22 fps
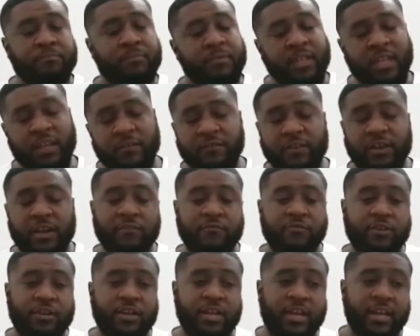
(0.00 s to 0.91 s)
Neither here
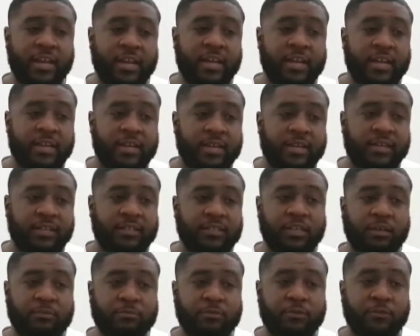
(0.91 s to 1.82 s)
or there. In
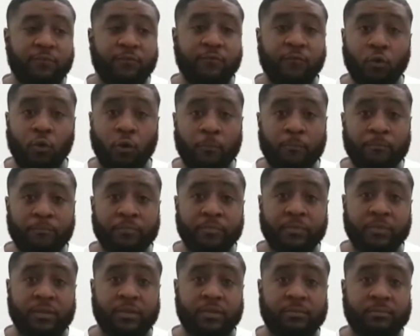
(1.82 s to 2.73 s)
terms of the form,
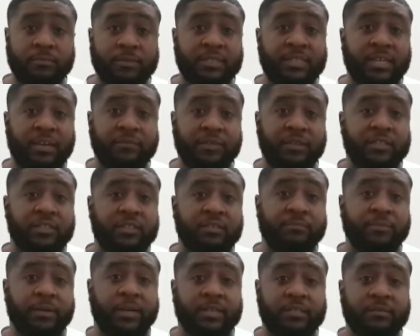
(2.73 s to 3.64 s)
Mustafi and
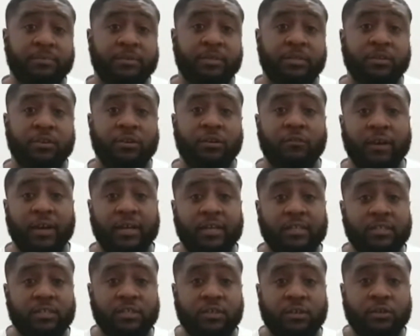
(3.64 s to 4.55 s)
Tobias have been doing
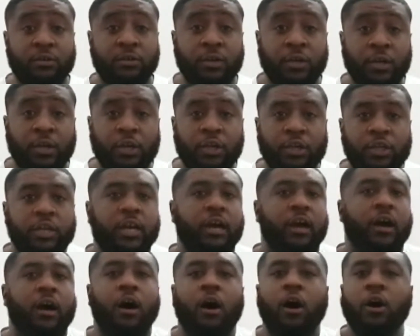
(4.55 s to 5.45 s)
alright. So
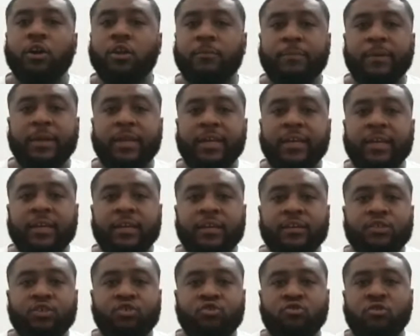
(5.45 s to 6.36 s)
yeah, arguably
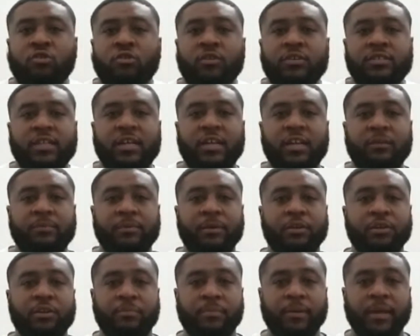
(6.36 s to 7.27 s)
strongest lineup he
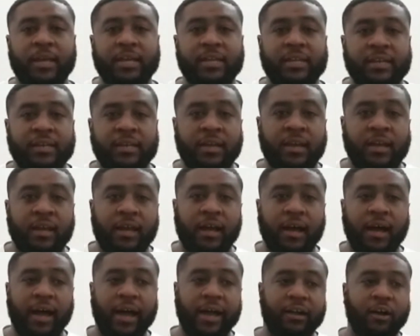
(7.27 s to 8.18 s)
could have played, and
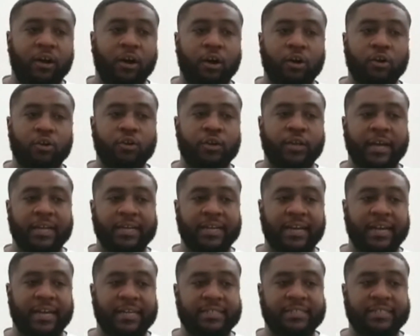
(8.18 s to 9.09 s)
I can't look at
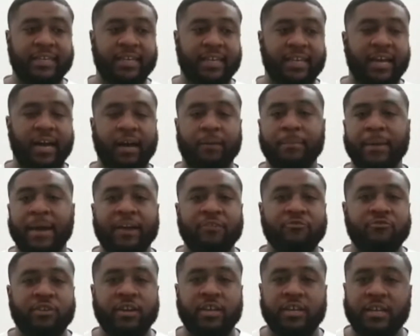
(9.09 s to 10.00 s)
that and say I'm
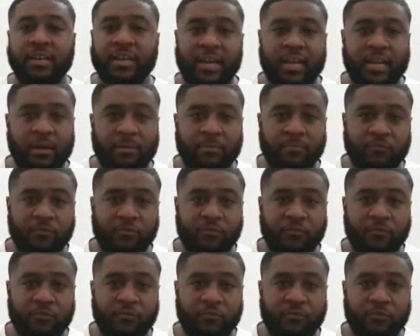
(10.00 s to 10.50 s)
angry at the lineup